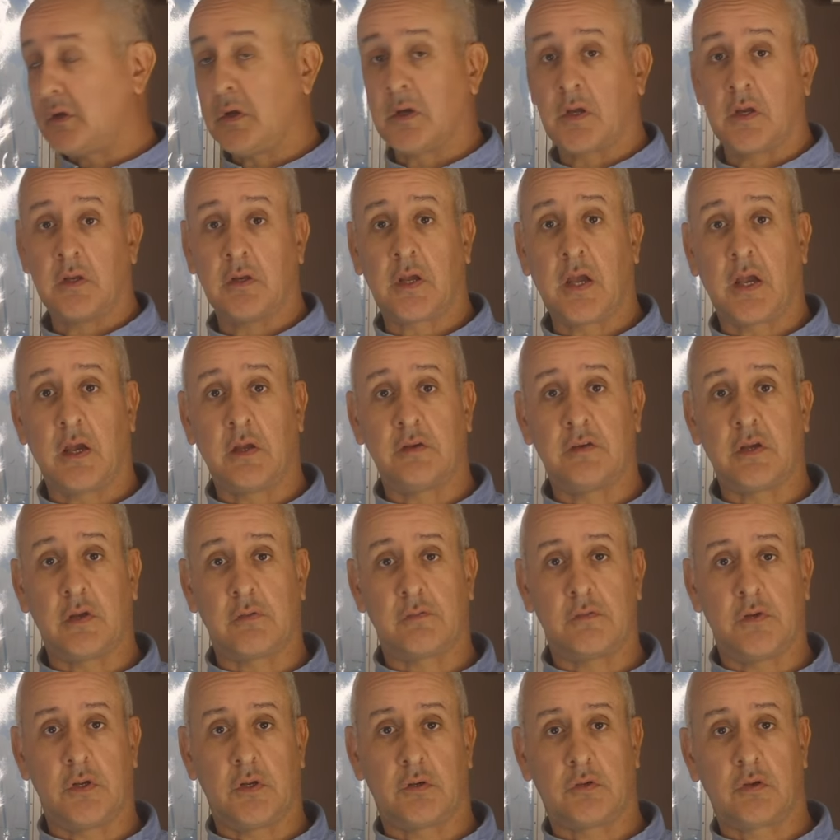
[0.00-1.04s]
a
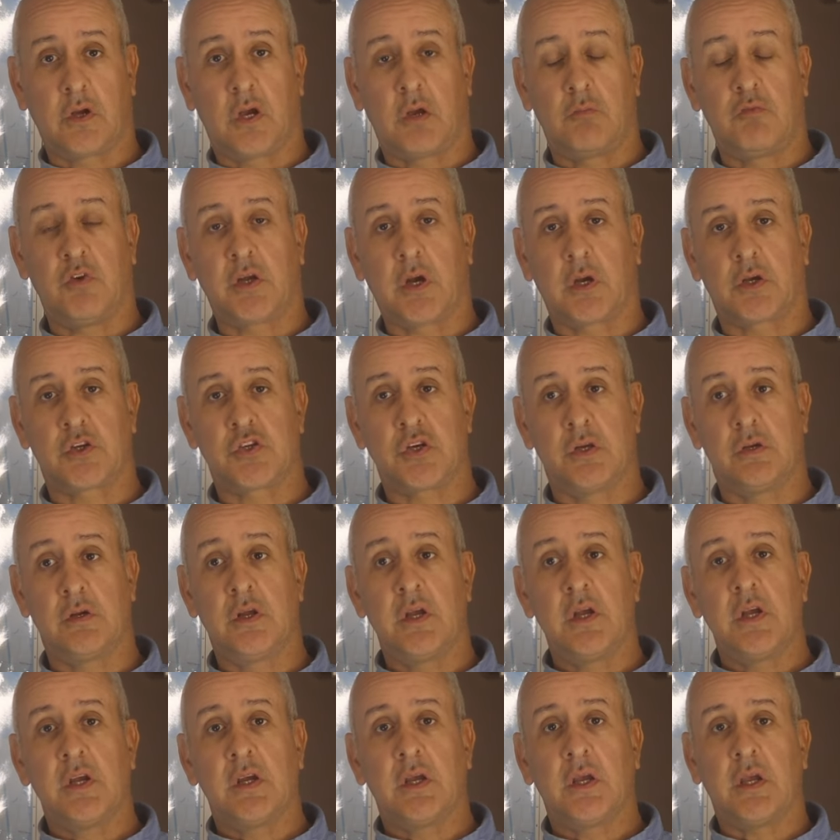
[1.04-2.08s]
definite reduction
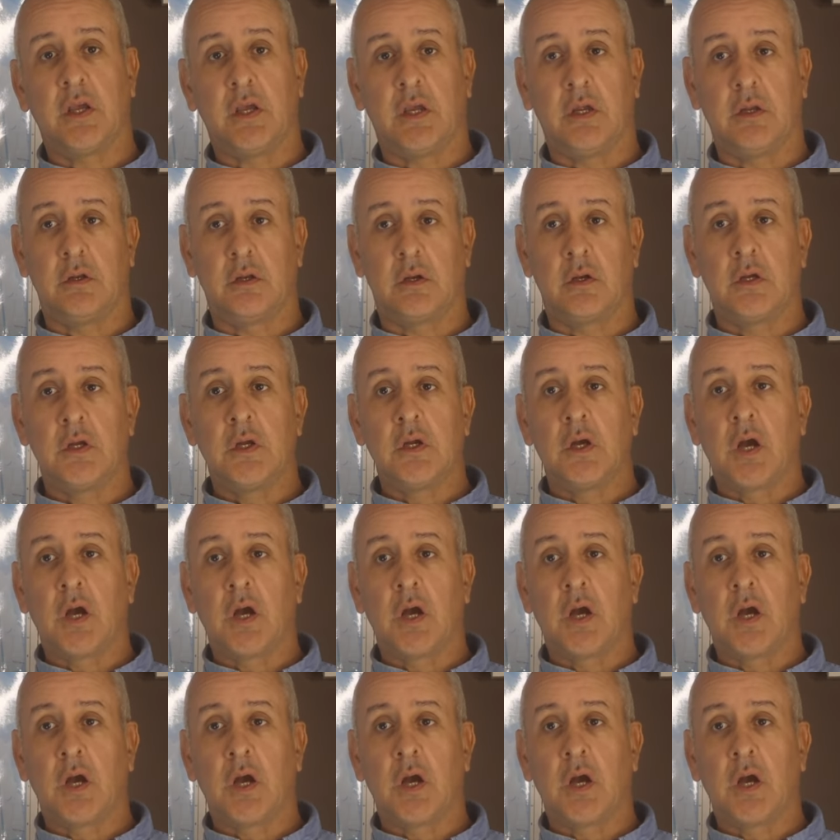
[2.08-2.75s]
in